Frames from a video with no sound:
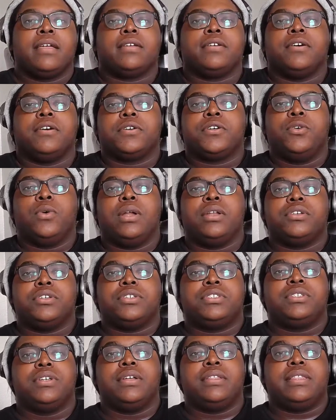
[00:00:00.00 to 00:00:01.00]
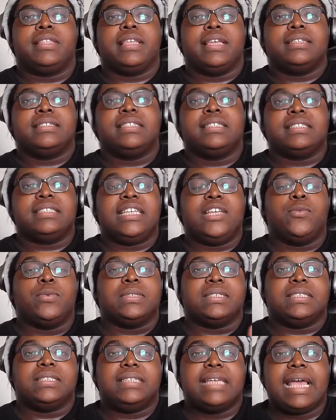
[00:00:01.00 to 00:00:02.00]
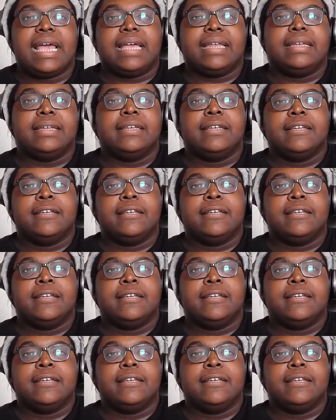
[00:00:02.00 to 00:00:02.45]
Goku understood that since he was dead,